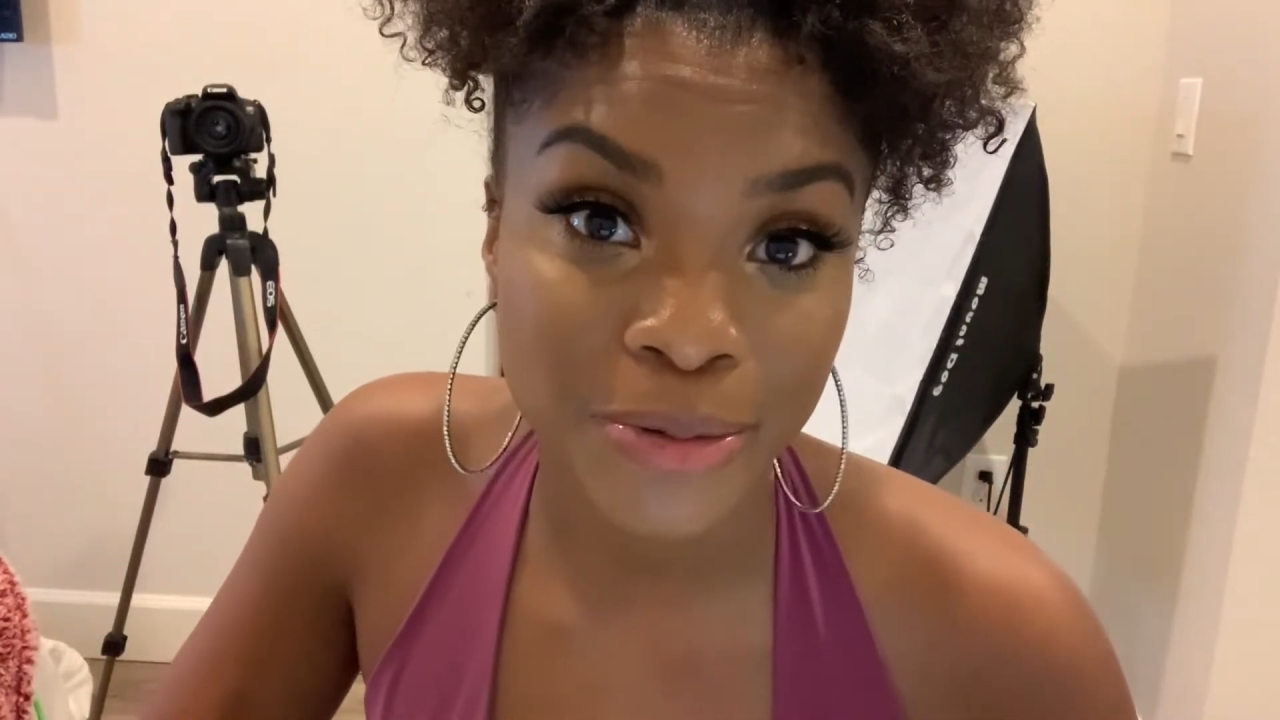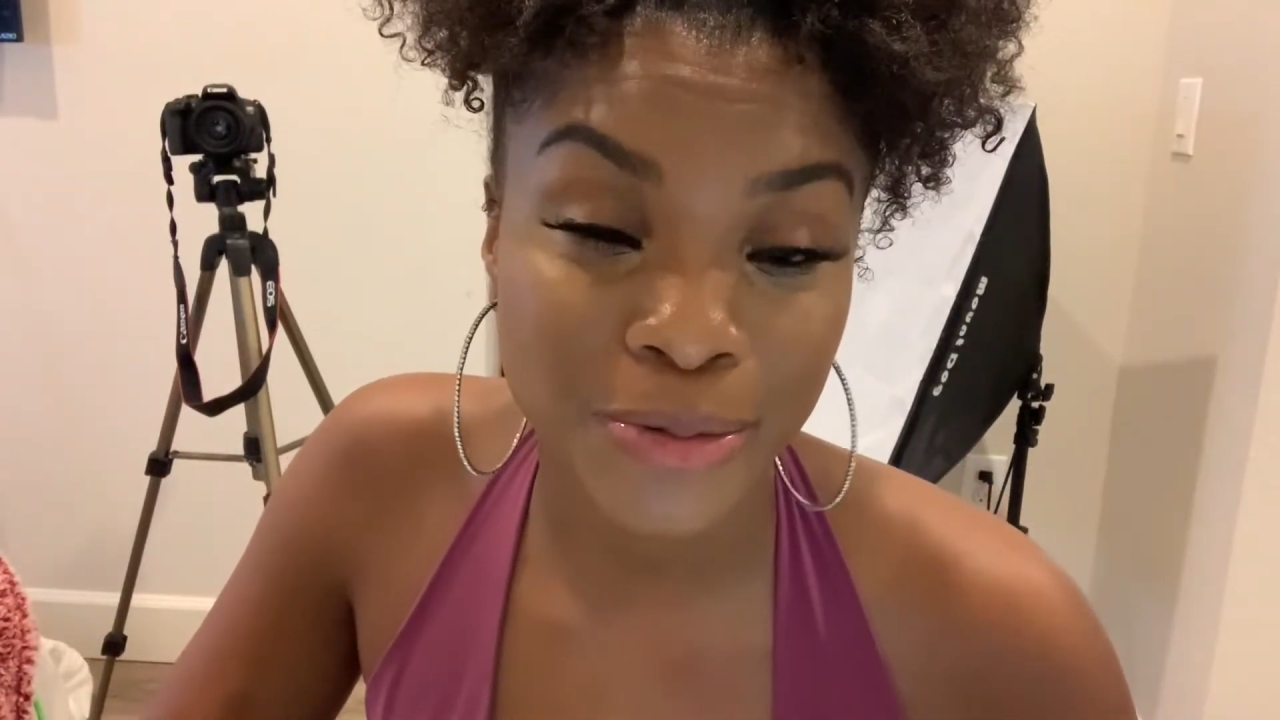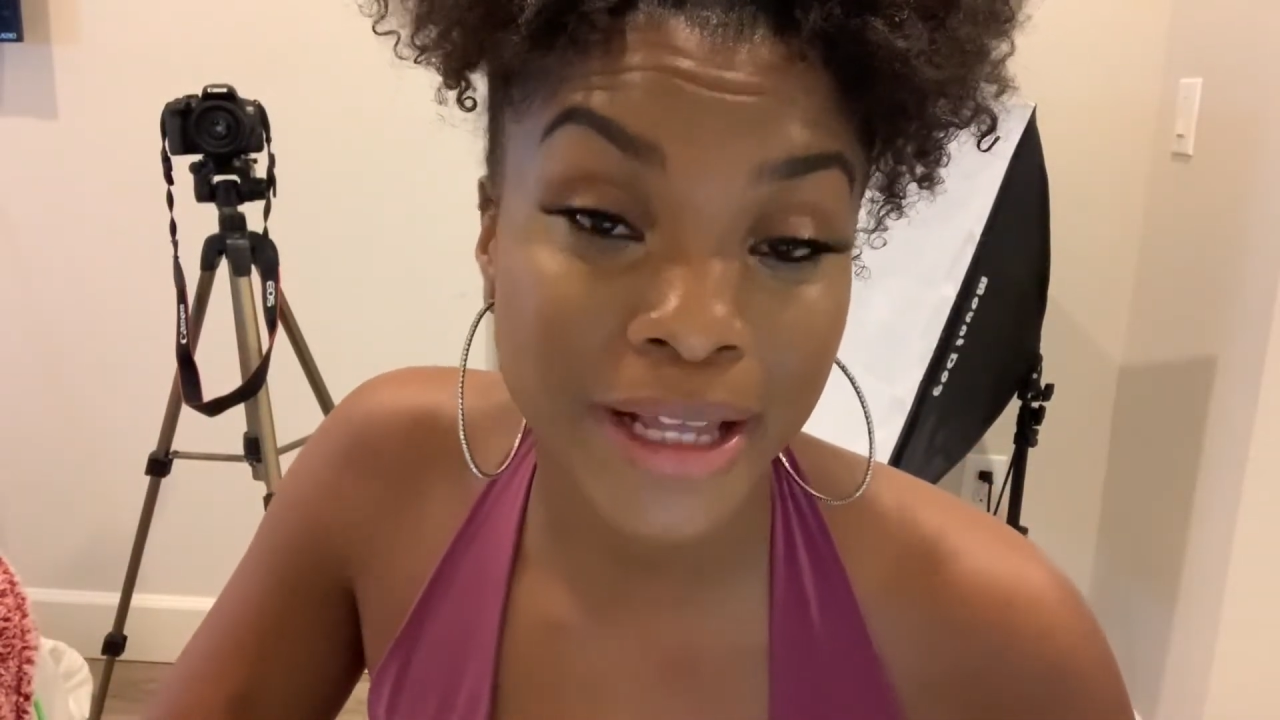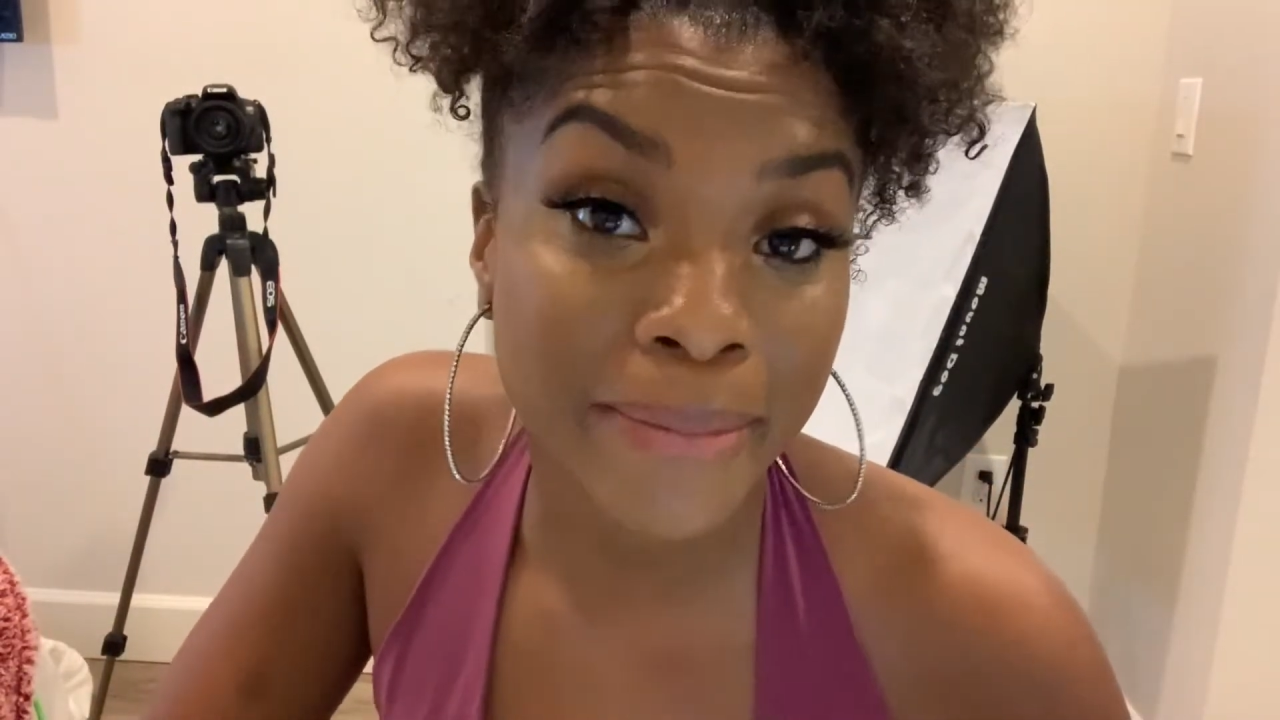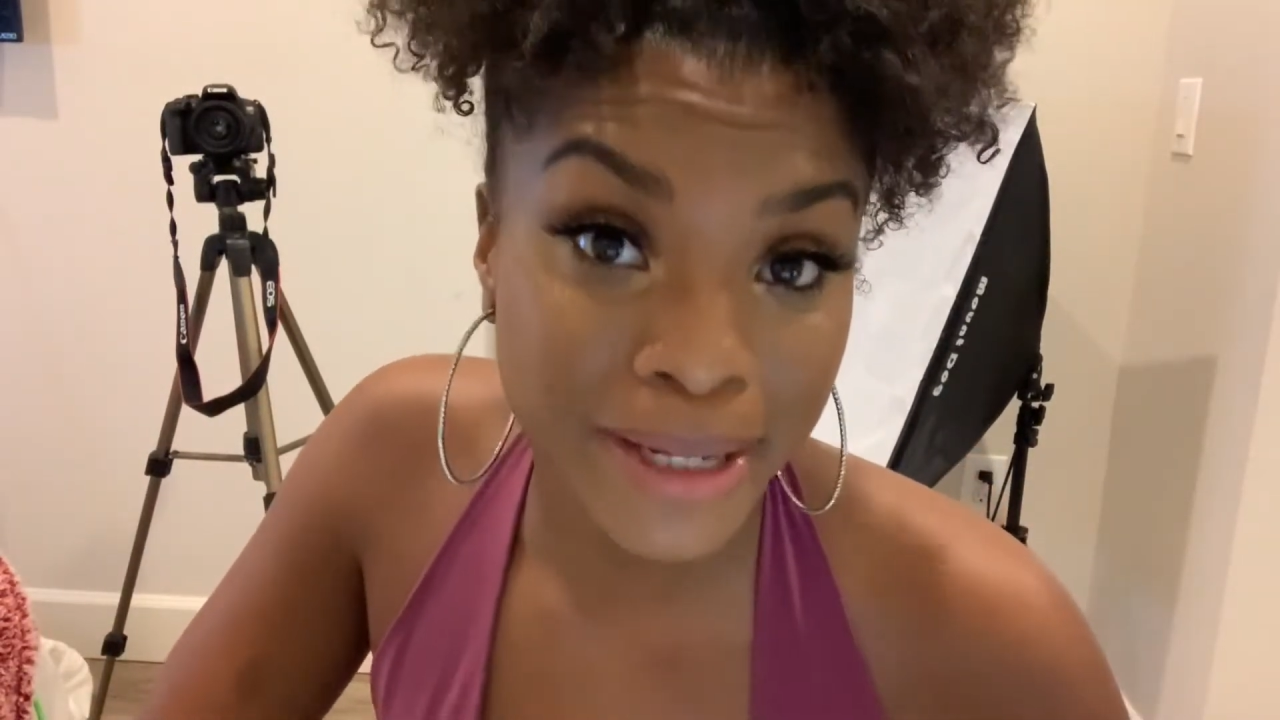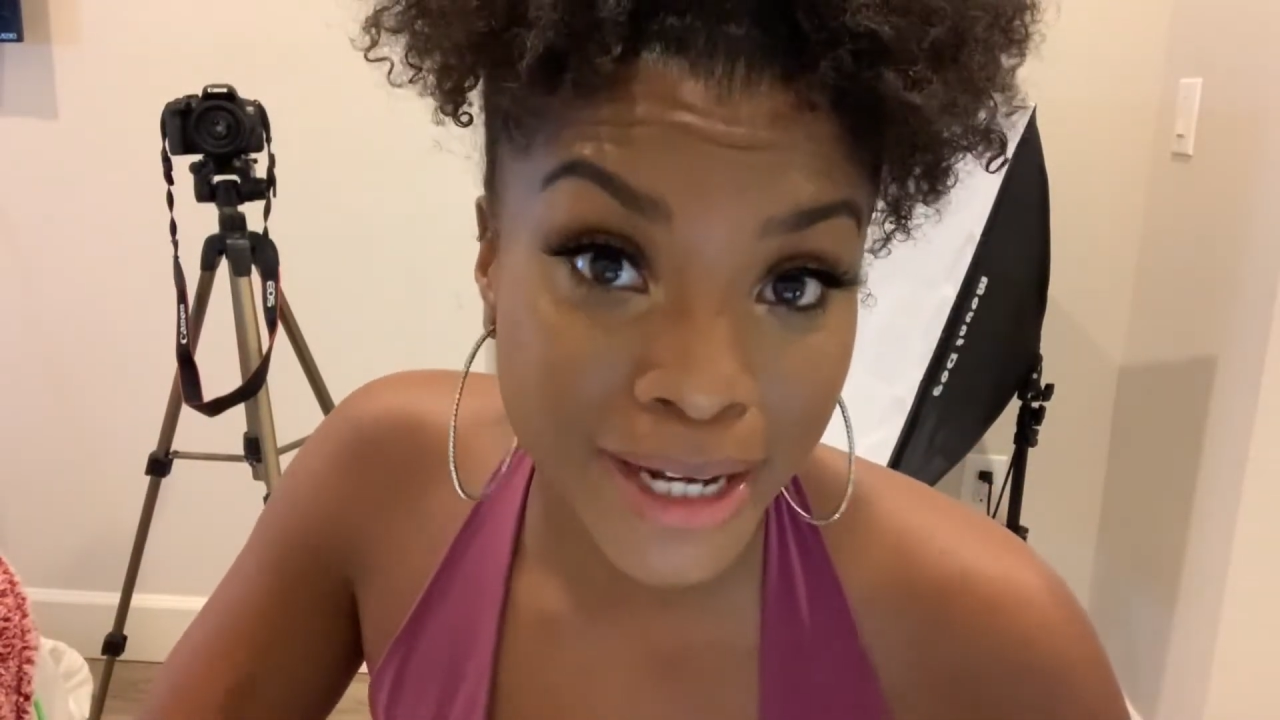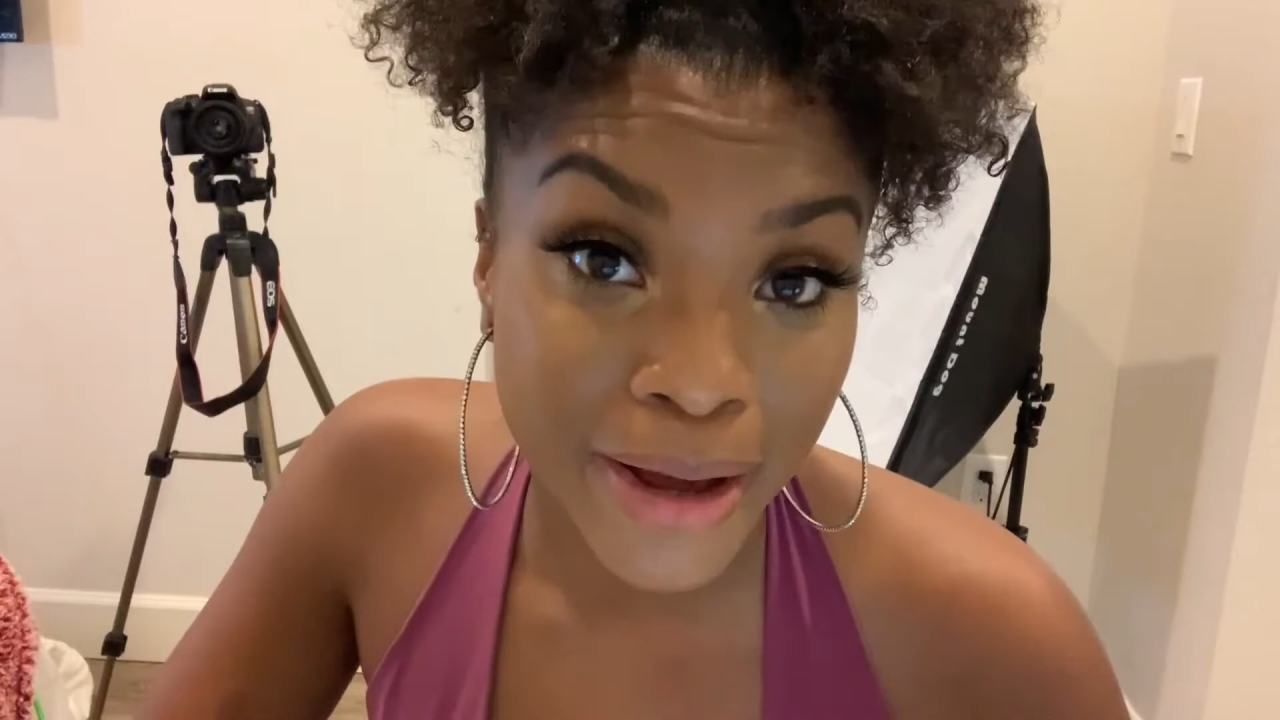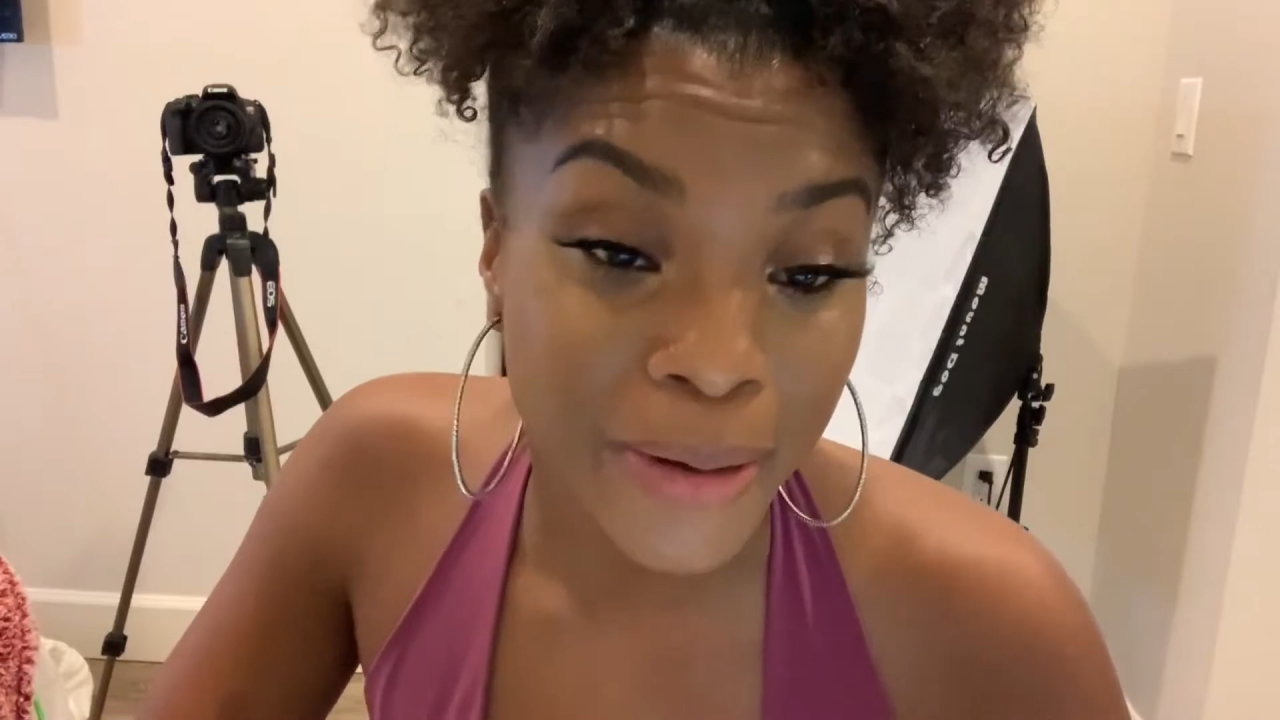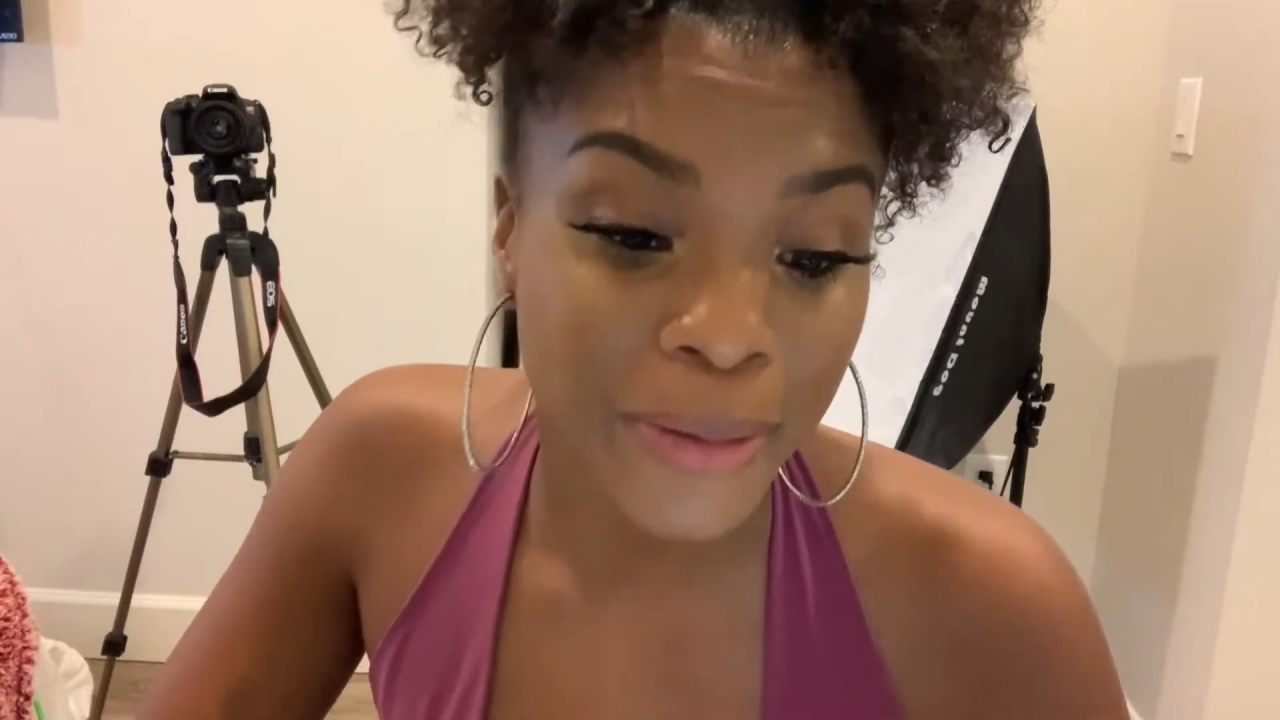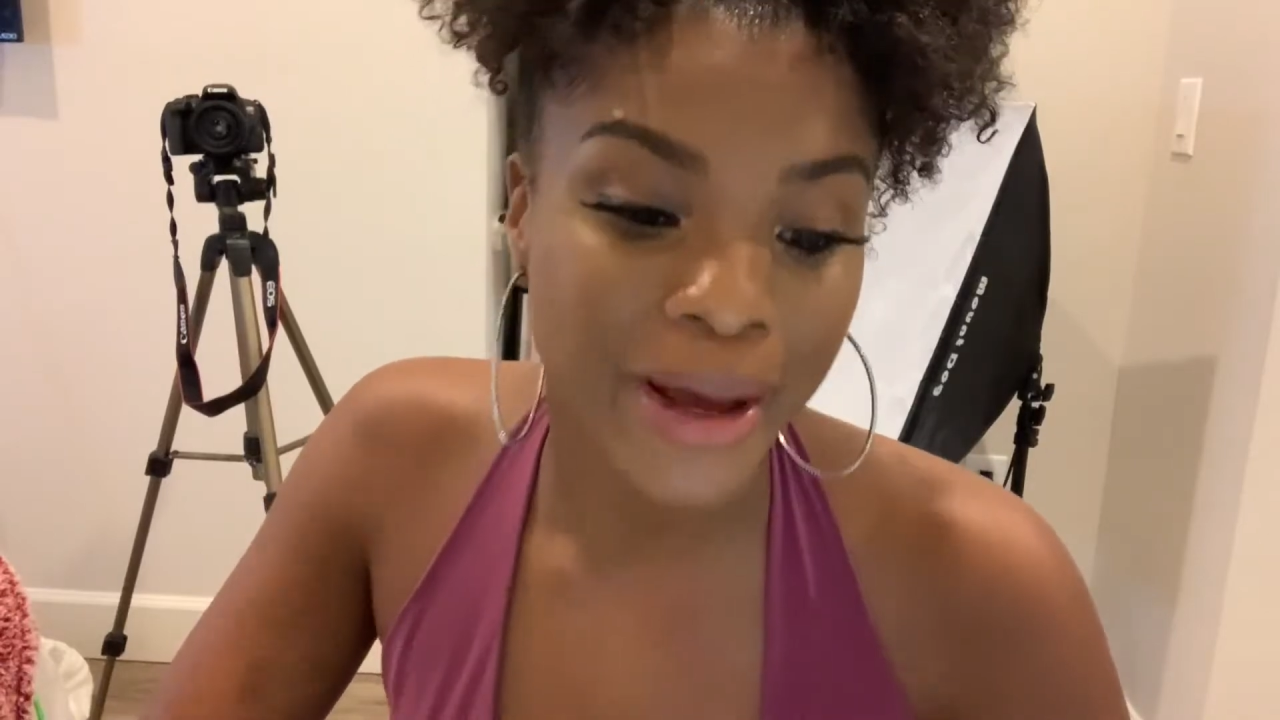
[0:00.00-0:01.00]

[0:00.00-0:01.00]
Let me know.